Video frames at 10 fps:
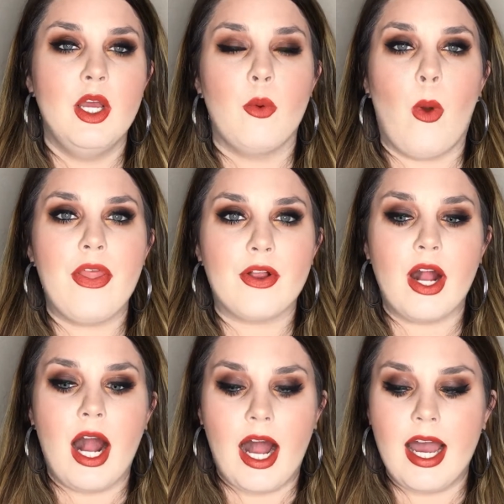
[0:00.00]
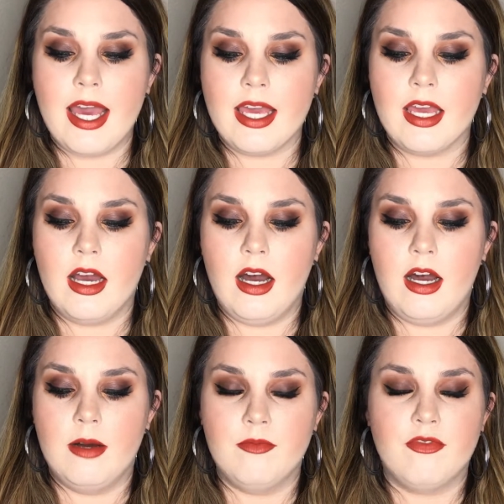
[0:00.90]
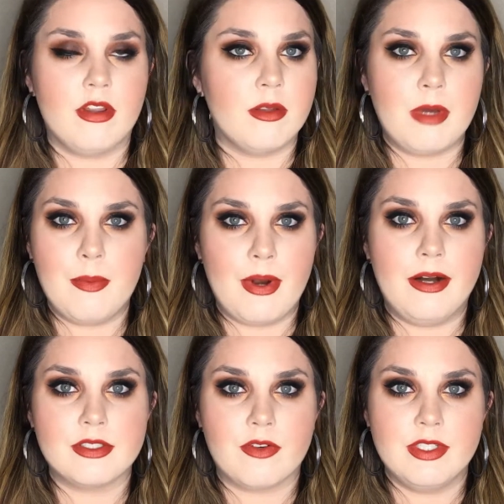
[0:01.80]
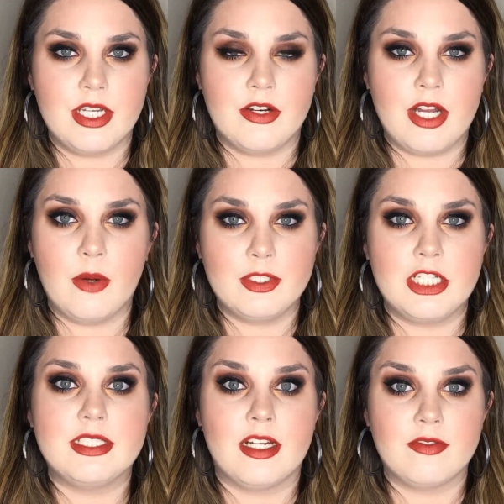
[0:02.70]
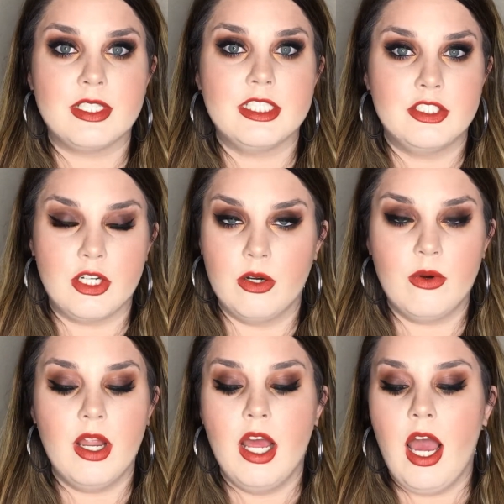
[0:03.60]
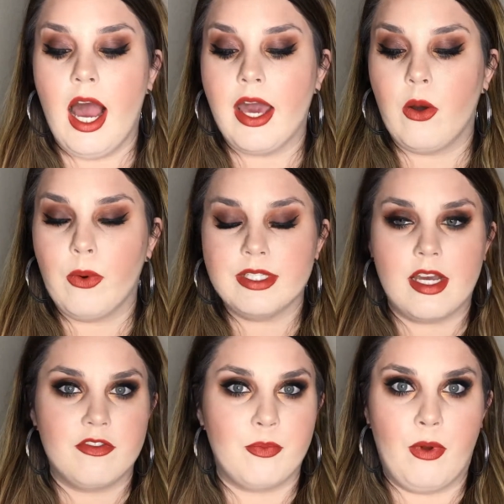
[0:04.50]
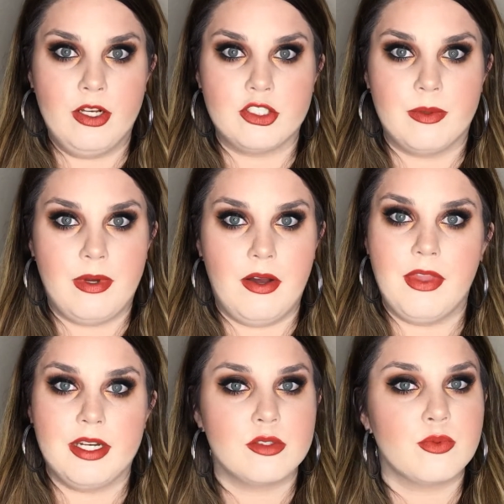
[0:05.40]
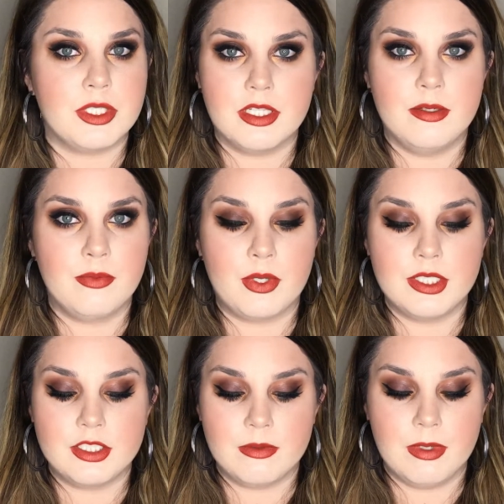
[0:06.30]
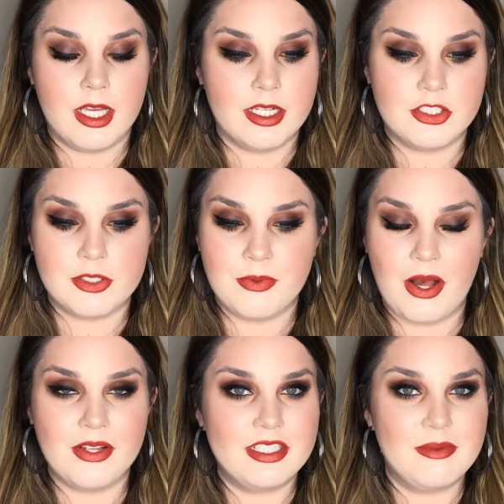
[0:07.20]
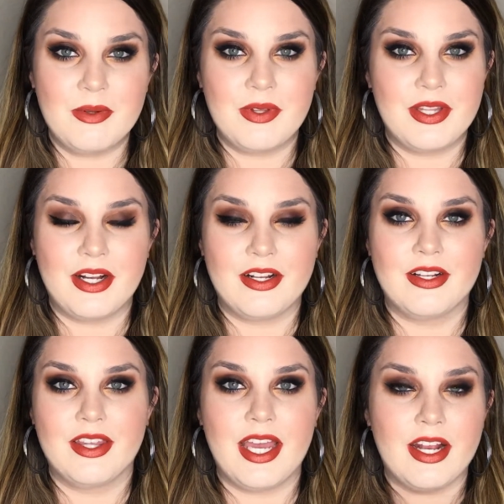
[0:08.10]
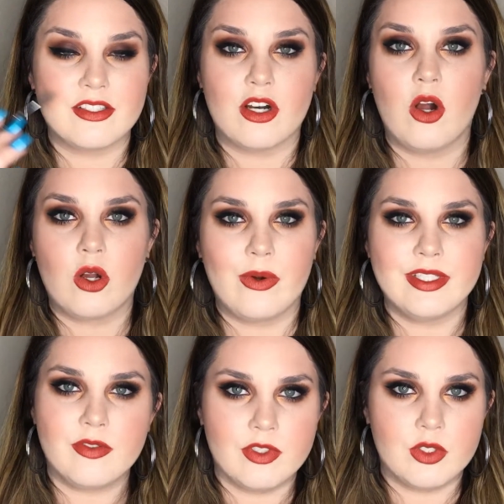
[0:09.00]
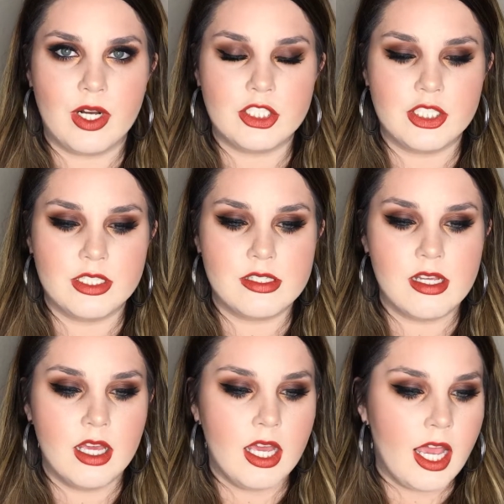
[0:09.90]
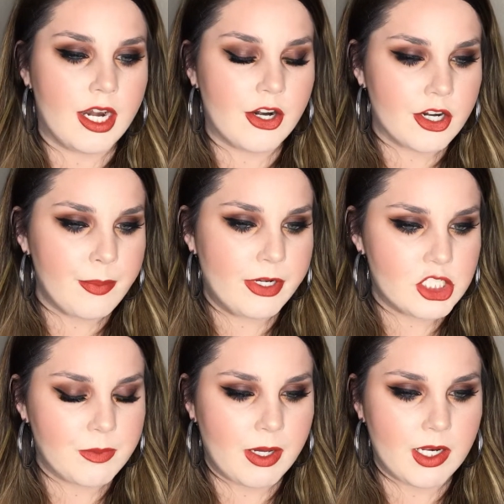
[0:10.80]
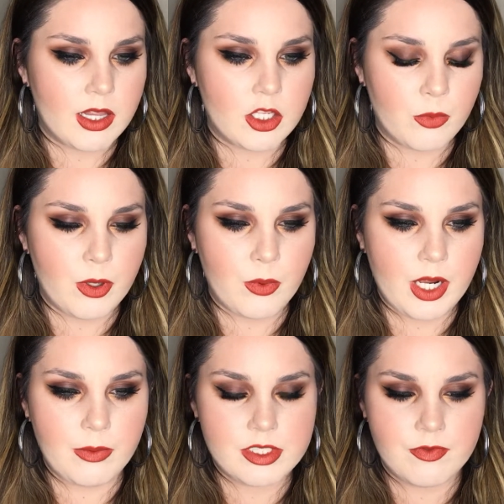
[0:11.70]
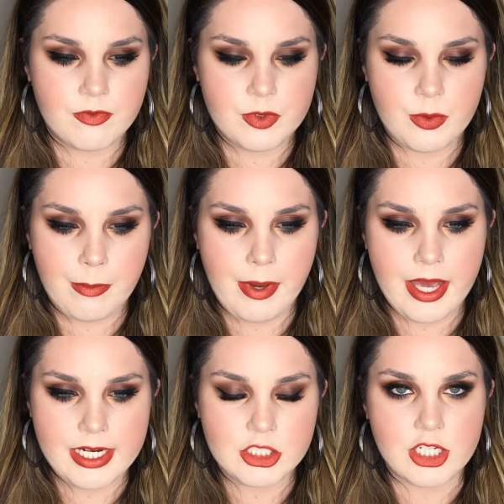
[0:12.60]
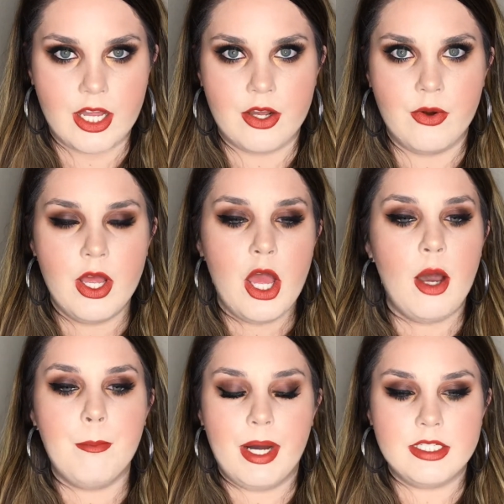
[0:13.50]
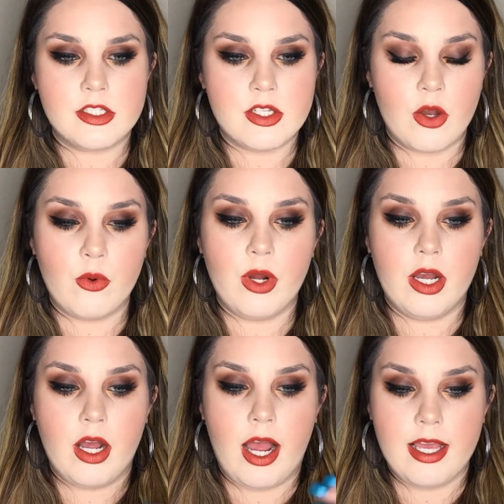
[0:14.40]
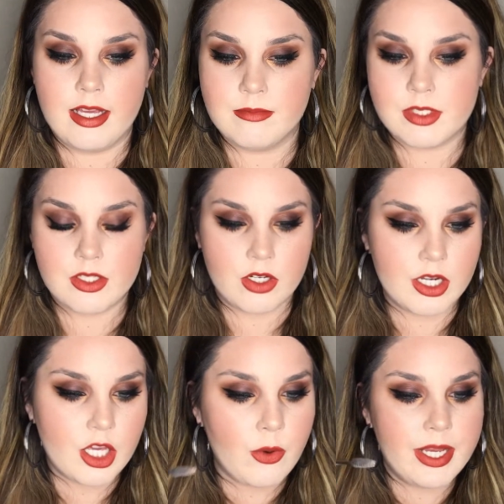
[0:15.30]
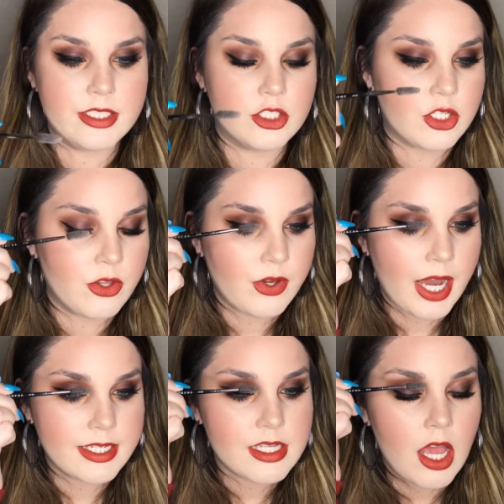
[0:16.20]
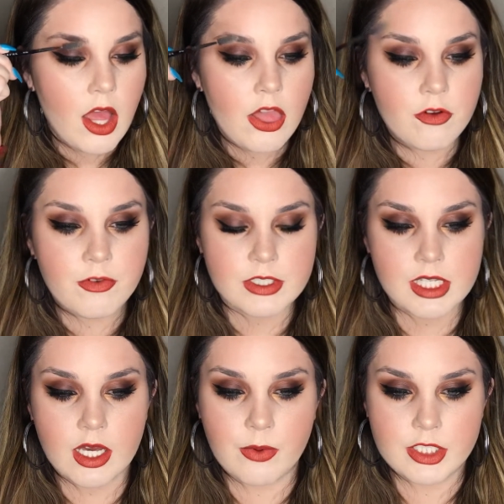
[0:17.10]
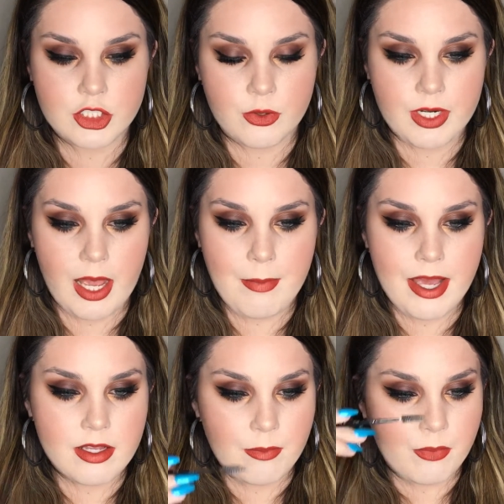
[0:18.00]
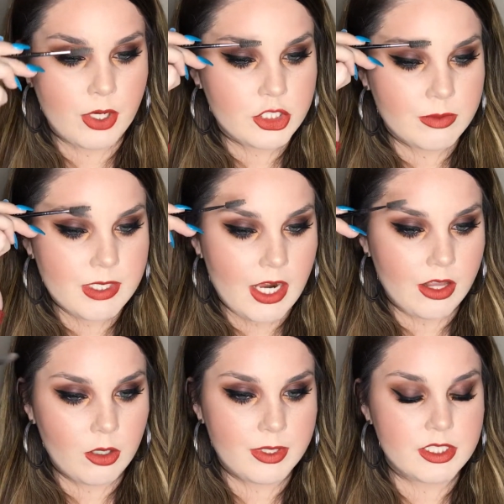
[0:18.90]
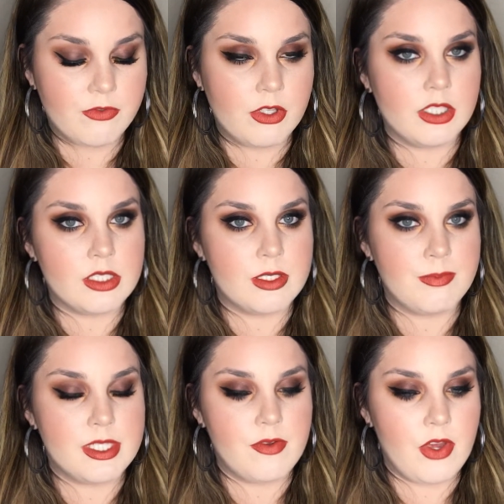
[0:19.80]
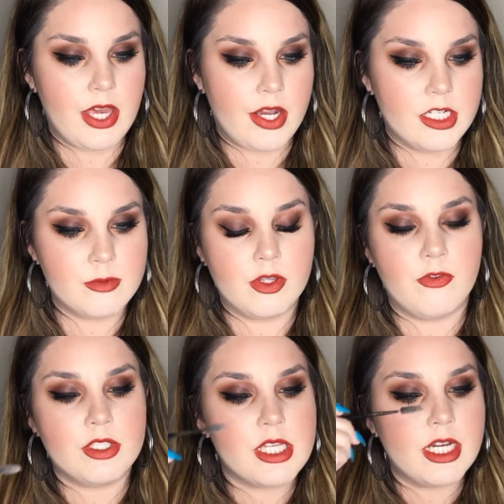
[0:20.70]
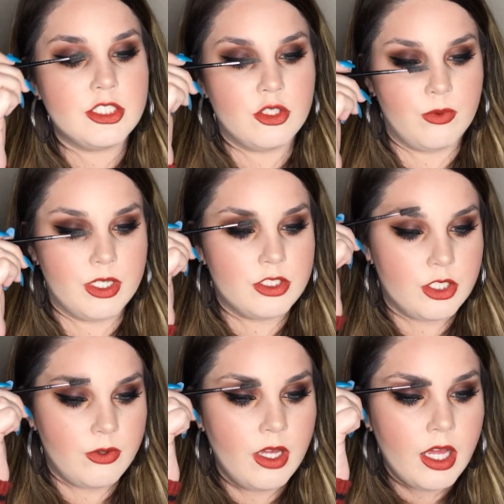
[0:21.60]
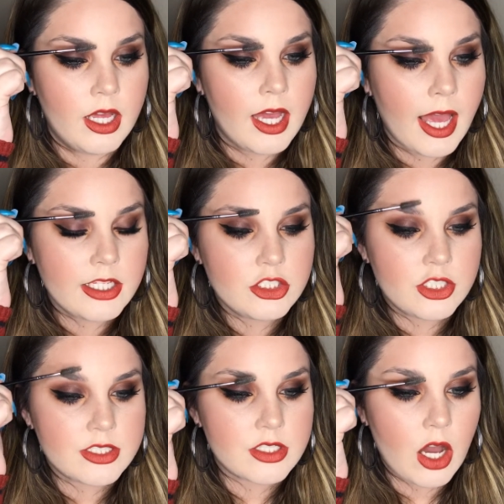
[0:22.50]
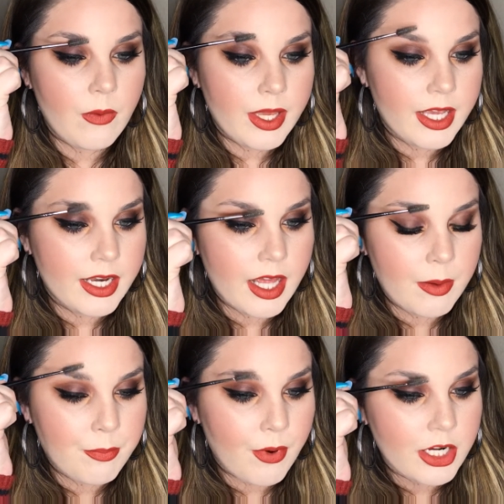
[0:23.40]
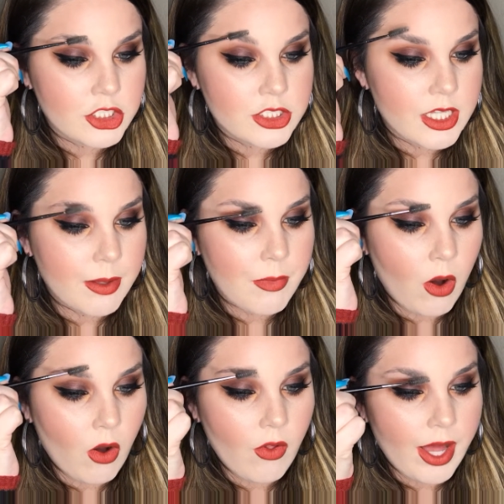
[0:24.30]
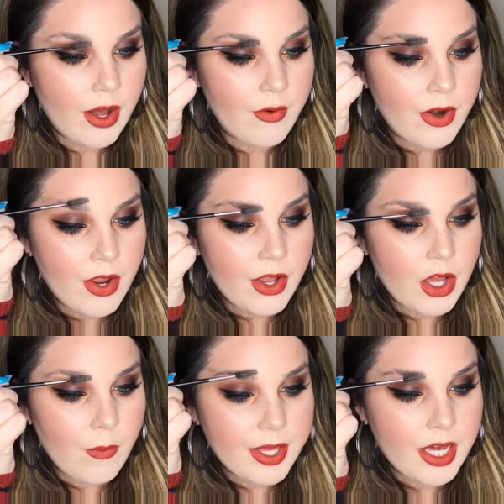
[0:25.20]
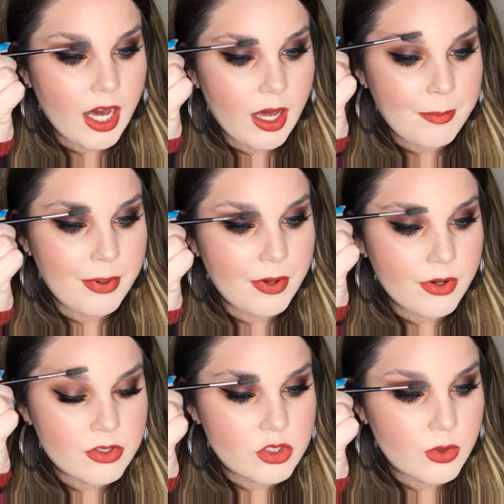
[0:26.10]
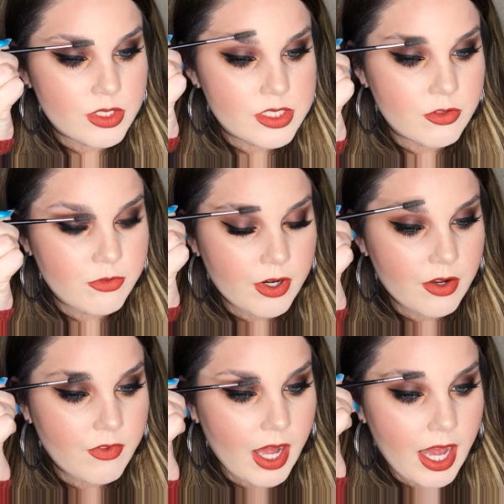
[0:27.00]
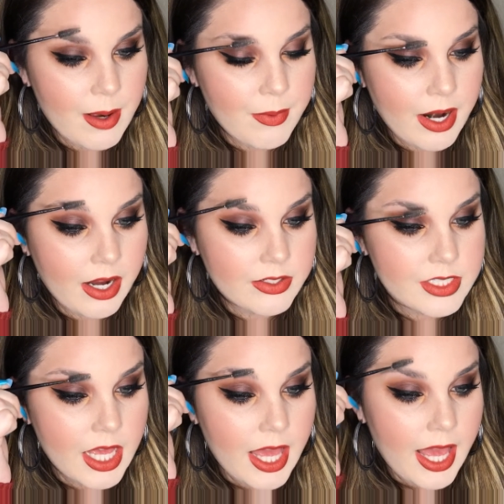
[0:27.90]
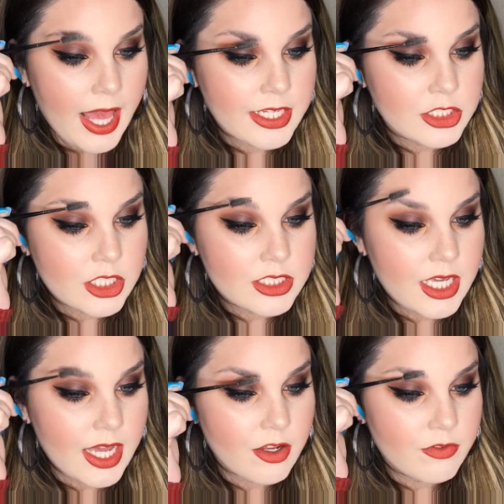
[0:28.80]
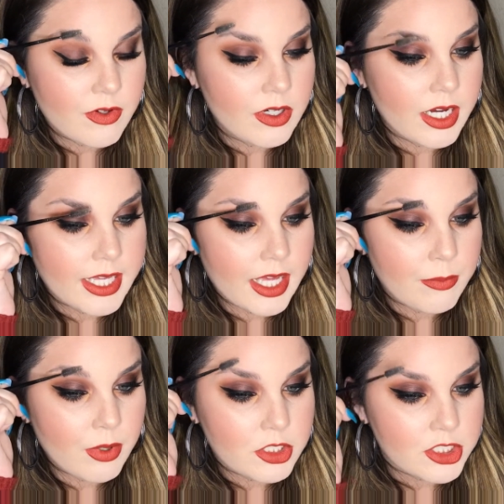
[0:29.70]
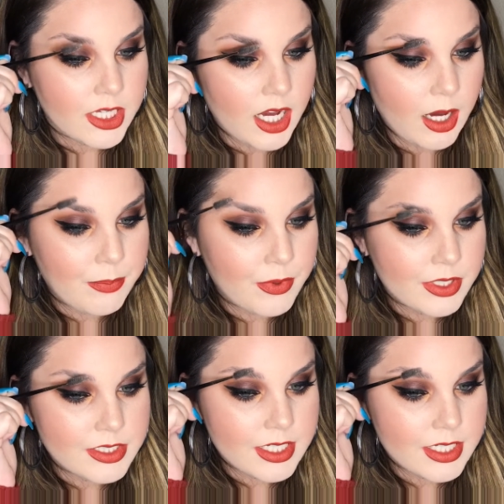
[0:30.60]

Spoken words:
Whether I fill in my brows every day or not, which I definitely don't, I always have to brush them out. That is really important to me. It just bothers me when the hairs are all going different directions. And I already brushed them out a little bit when I was doing my eyeshadow, but so I am still gonna go in to show you guys. The first thing I wanna do, and I might brush them down a little bit to fill in specific areas, but the first thing I do wanna do is just go in and brush them all out, going up towards the front of the eyebrows and just kind of, again, brushing upwards